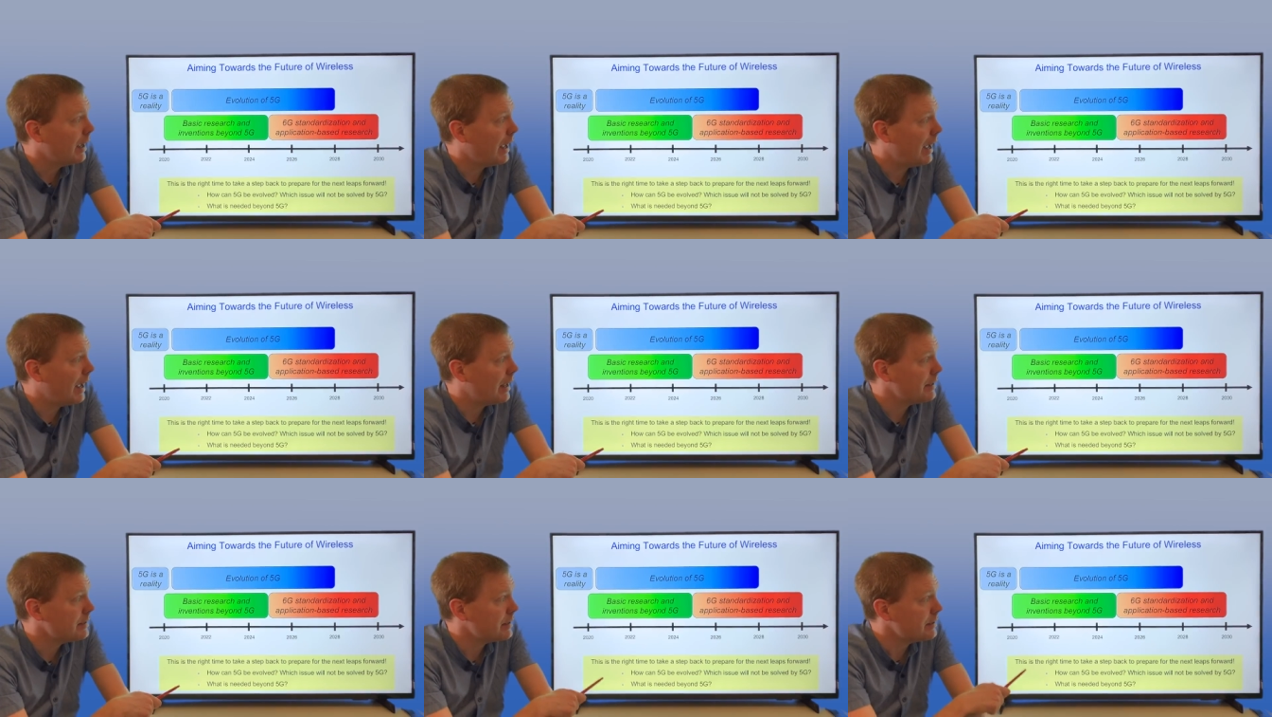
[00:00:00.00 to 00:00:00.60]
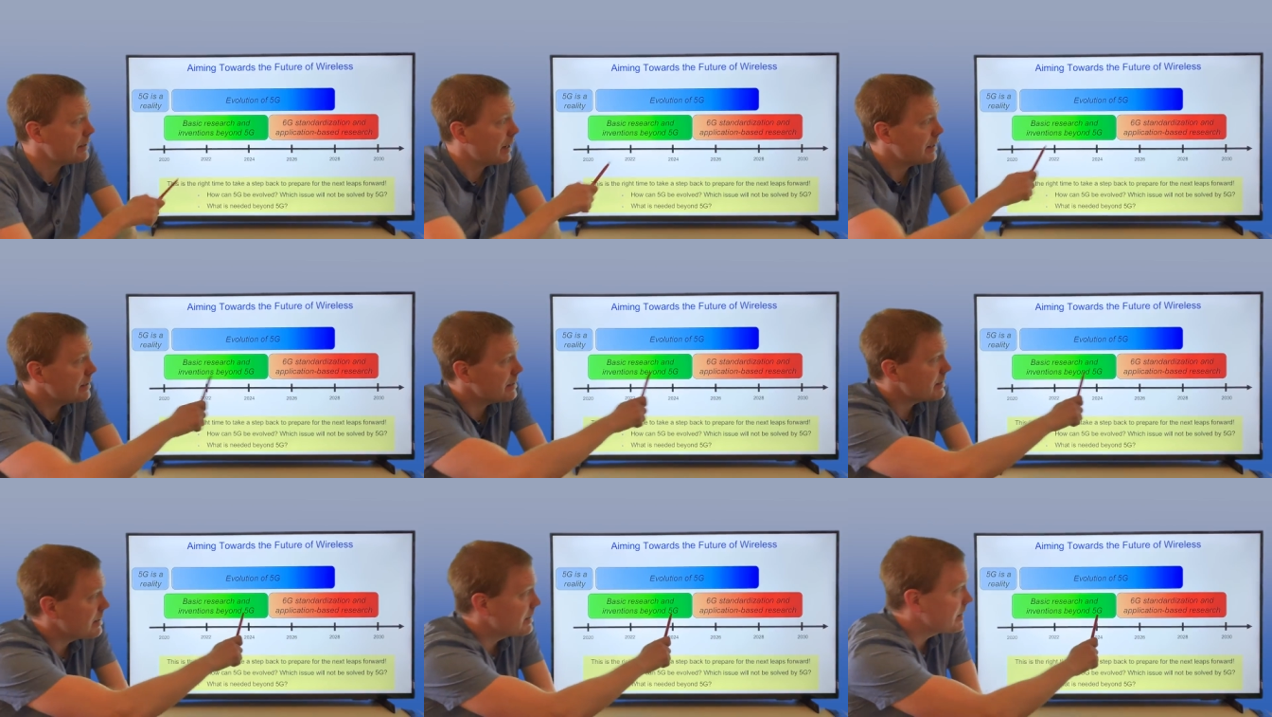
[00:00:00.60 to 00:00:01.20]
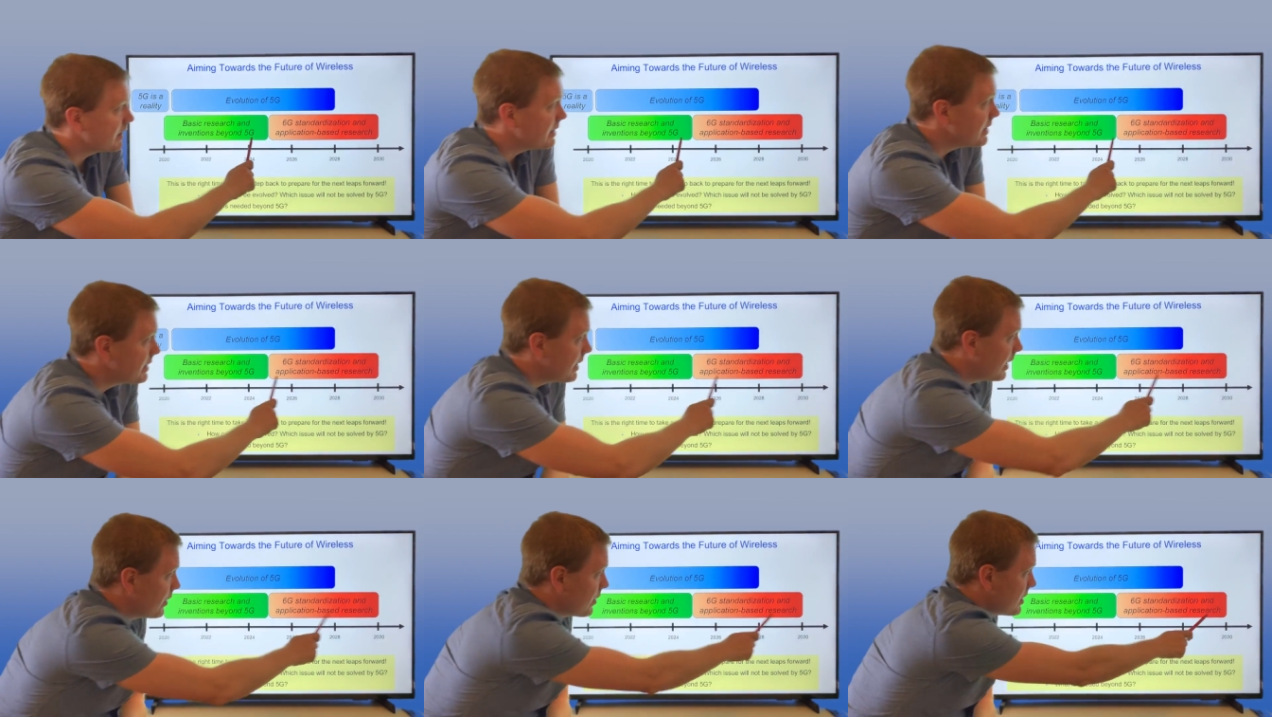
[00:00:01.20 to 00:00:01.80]
And then the 6G
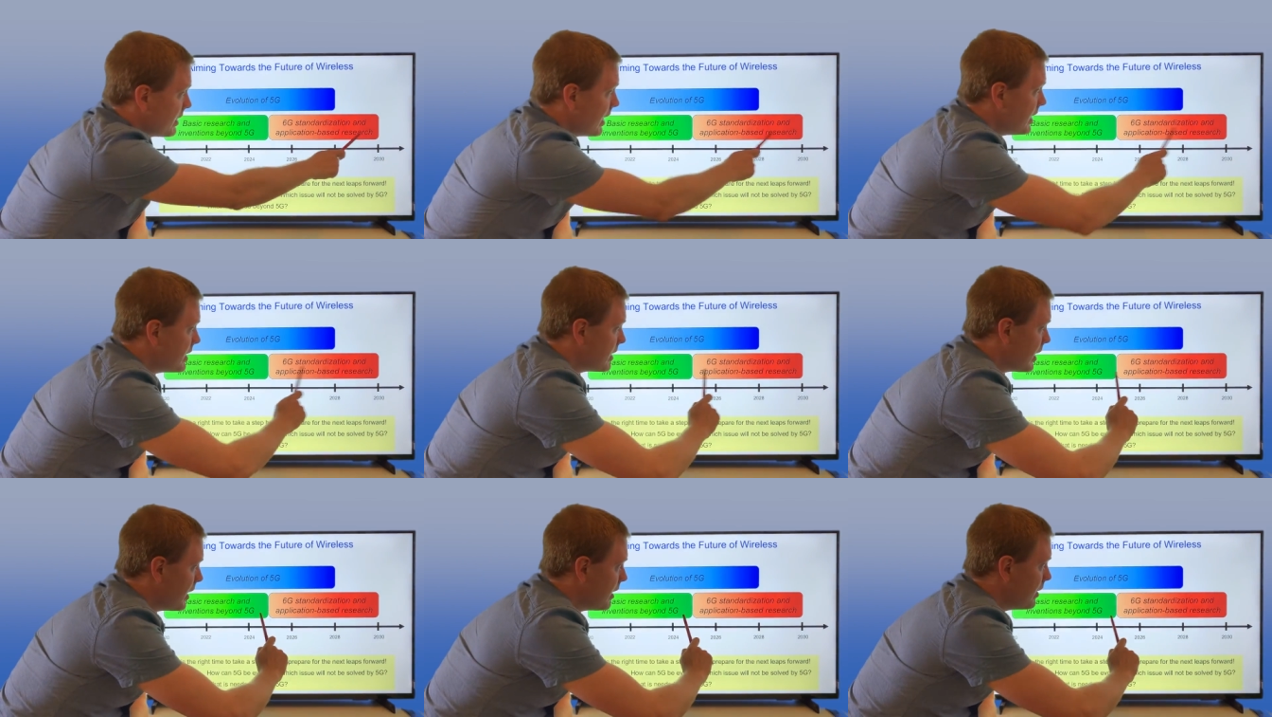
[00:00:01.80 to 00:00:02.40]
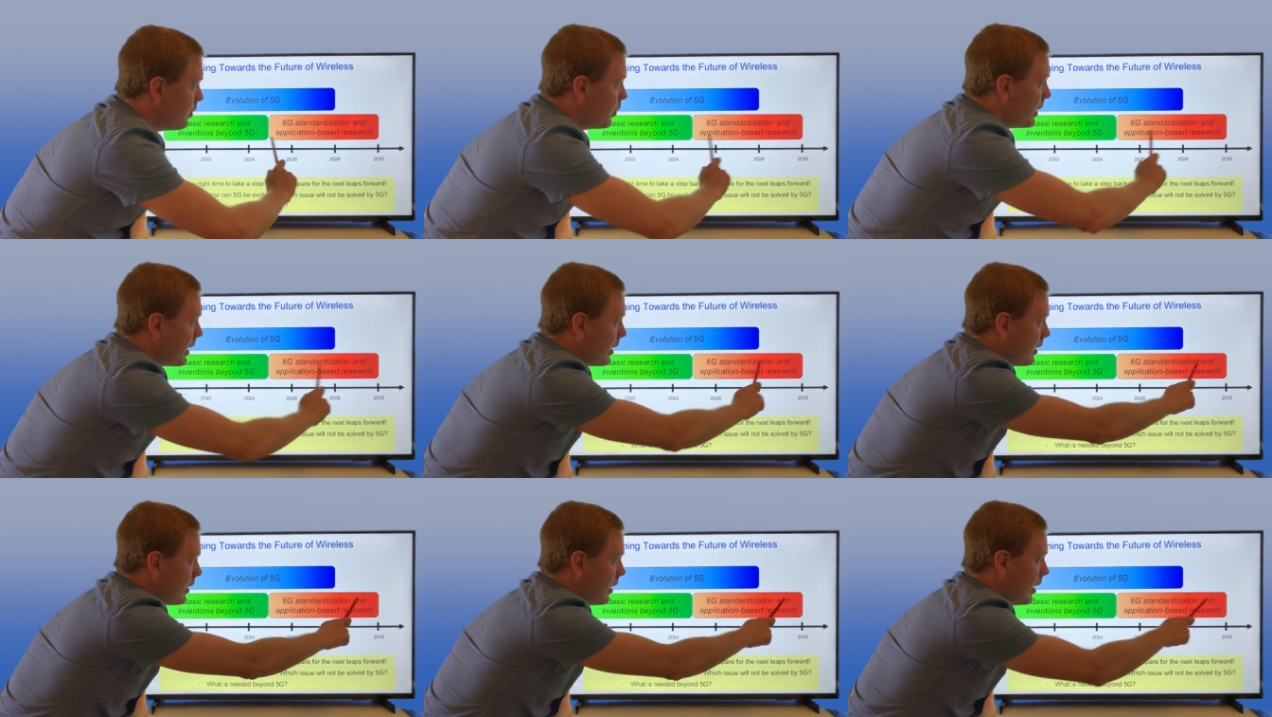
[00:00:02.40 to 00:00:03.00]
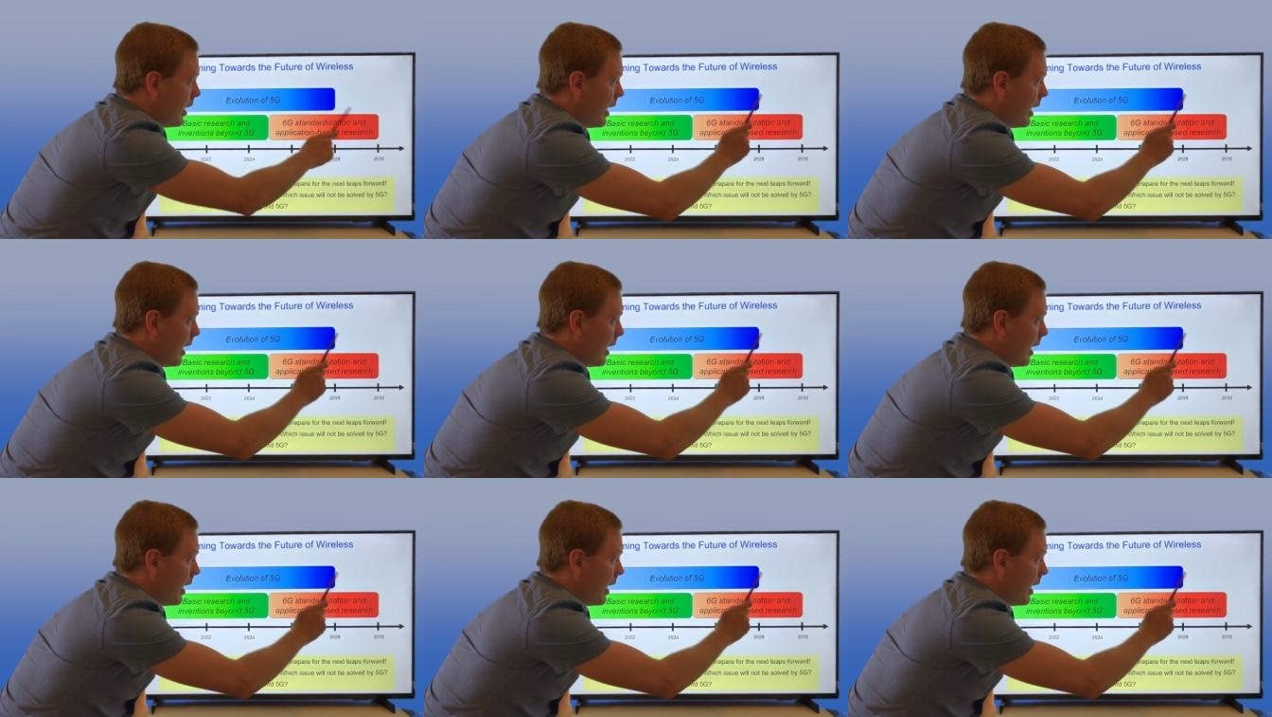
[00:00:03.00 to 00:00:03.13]
standardization will